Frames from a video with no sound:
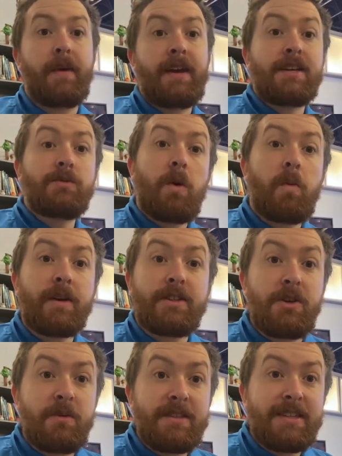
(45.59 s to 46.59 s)
because what we're
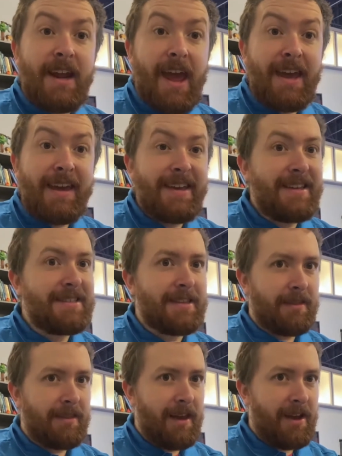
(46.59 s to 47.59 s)
doing today is
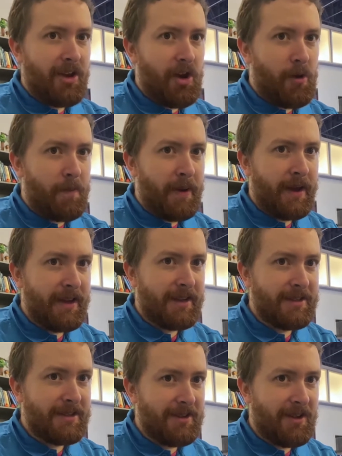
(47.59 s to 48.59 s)
Lego
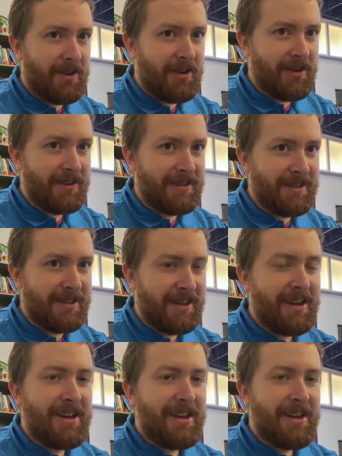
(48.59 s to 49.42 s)
pixel art.